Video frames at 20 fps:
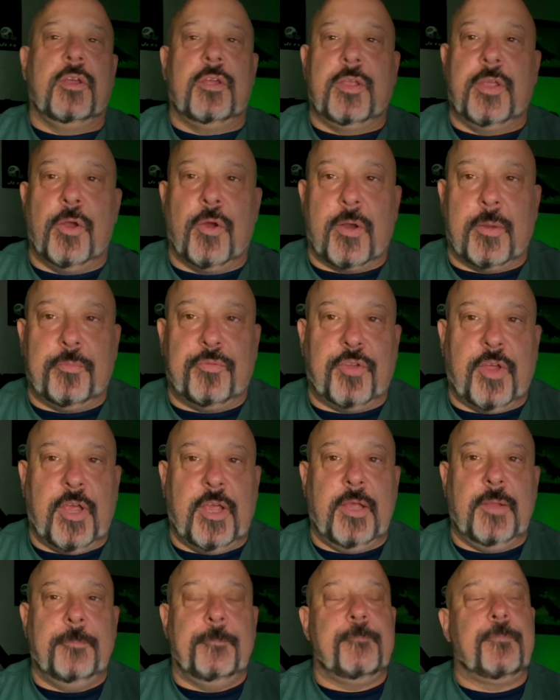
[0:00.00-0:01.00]
You know what I'm
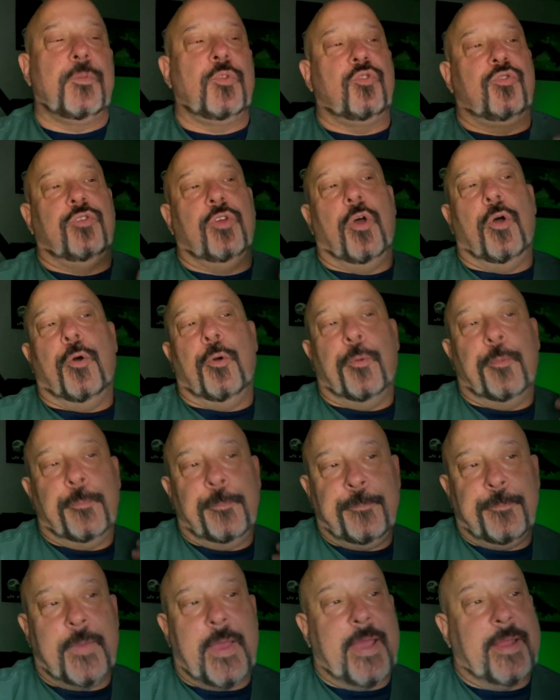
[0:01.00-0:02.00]
saying? So,
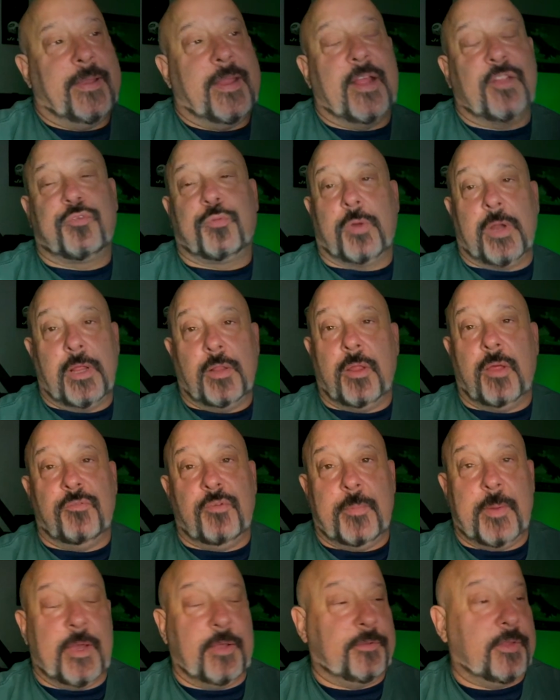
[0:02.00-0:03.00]
and that's what I love
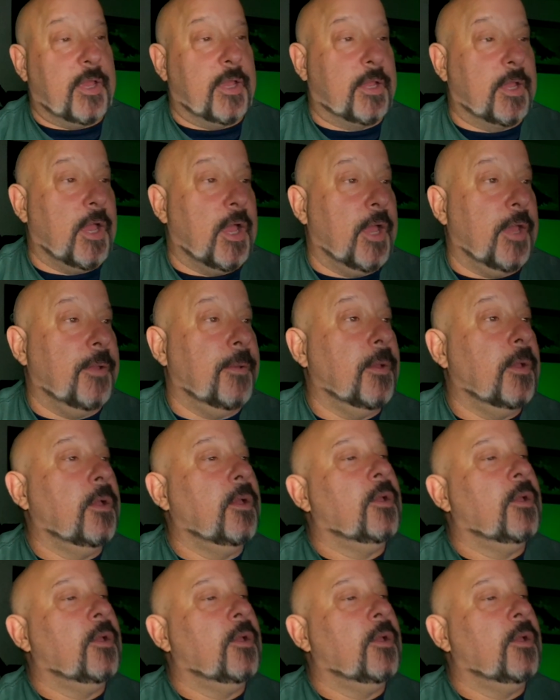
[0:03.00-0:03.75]
about that guy.